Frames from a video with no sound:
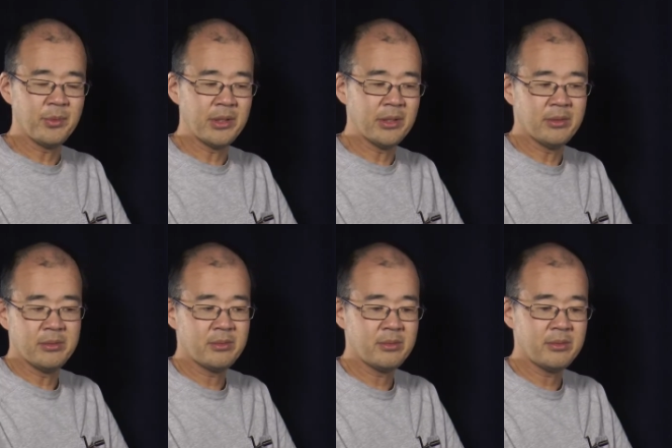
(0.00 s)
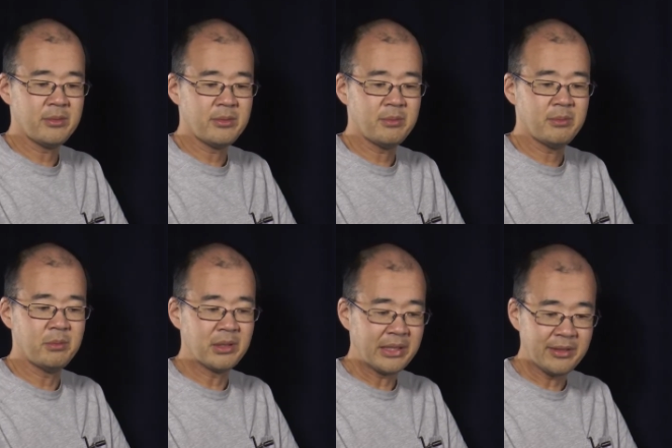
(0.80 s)
We
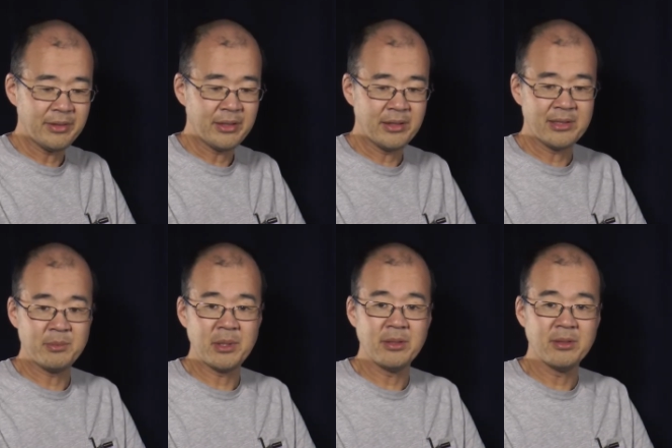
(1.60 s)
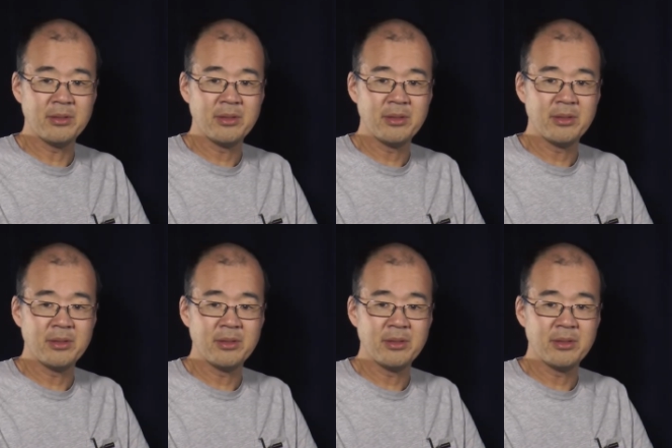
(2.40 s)
believe, and it's been